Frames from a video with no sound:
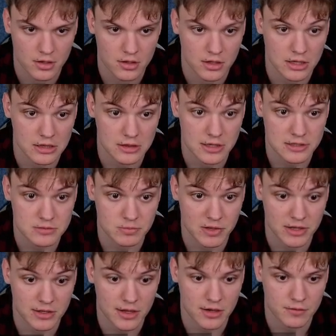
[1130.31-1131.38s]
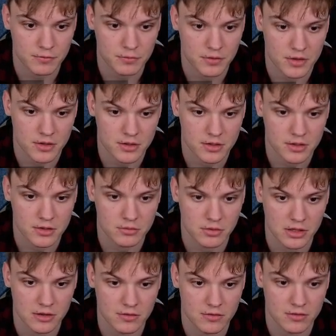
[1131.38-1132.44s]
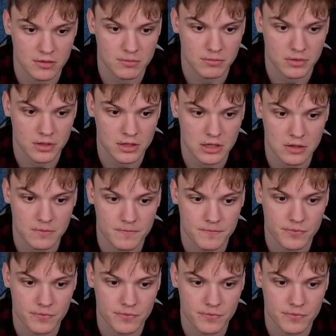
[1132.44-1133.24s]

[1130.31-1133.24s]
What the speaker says: He does play knight f1, and we can simply